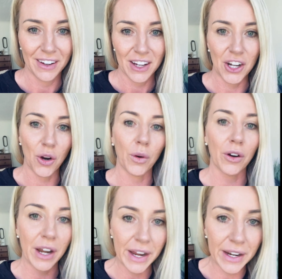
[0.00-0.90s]
We're
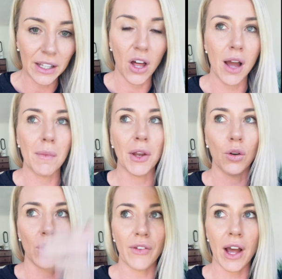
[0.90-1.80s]
in alignment.
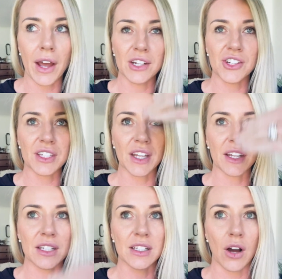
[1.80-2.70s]
All of our energy
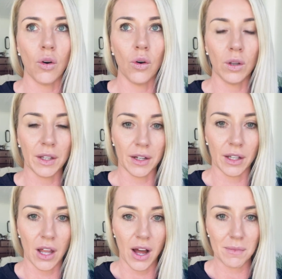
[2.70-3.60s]
centers are all in
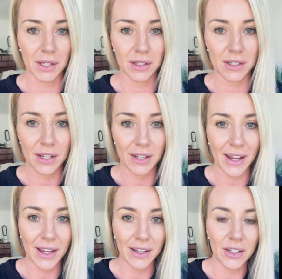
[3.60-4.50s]
alignment.
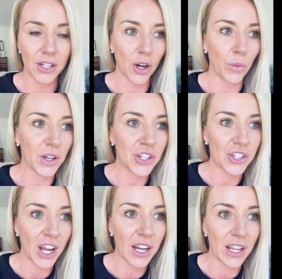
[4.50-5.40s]
And, we're
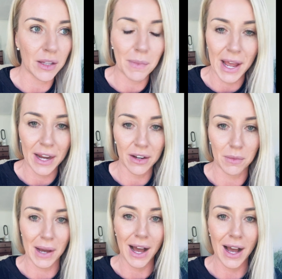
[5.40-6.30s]
shedding the pain of the
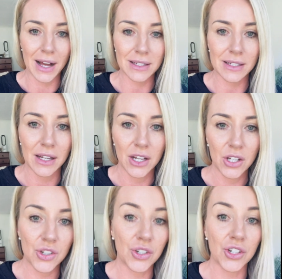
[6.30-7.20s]
past.
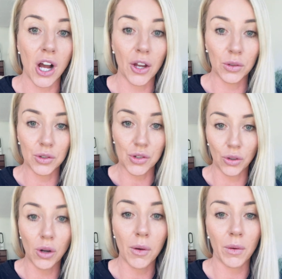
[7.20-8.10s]
Childhood
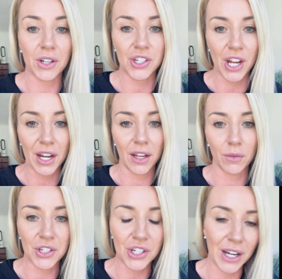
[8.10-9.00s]
trauma, we're shedding.
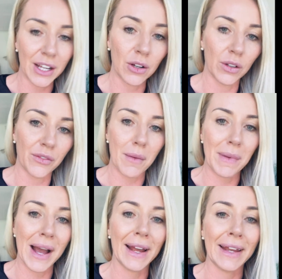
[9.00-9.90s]
We're shedding all of that
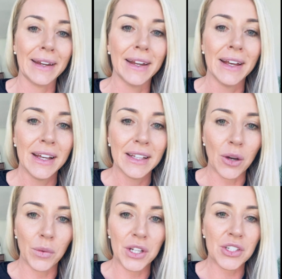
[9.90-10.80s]
pain
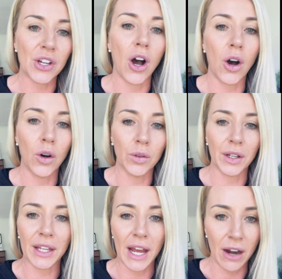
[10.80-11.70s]
that we used to hold
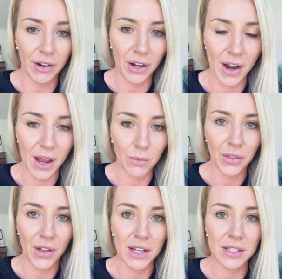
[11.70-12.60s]
and carry around
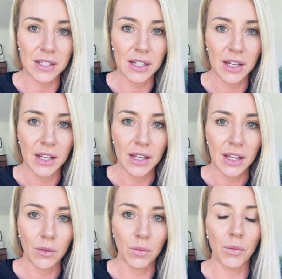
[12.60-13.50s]
with us.
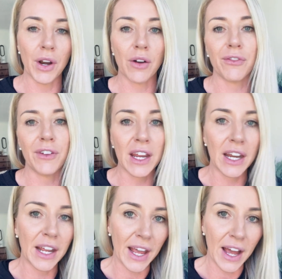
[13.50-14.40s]
And we're not
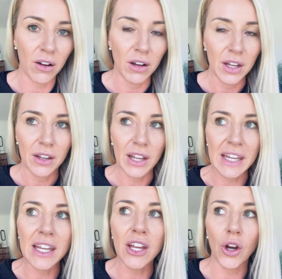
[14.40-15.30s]
feeding our
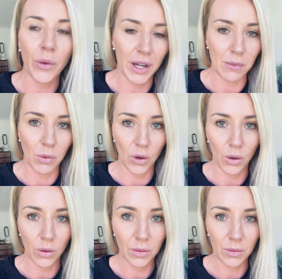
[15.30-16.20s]
ego
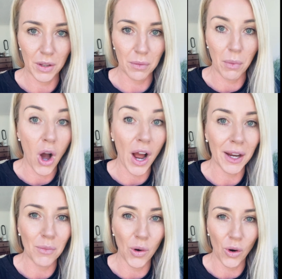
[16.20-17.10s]
anymore with
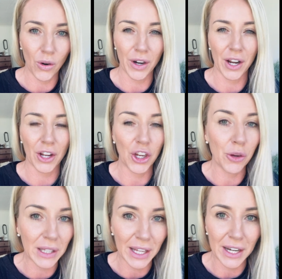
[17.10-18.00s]
buying more and
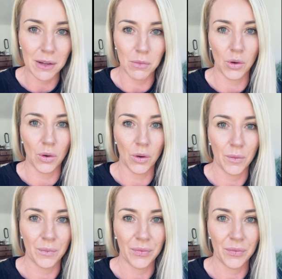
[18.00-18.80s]
accumulating more.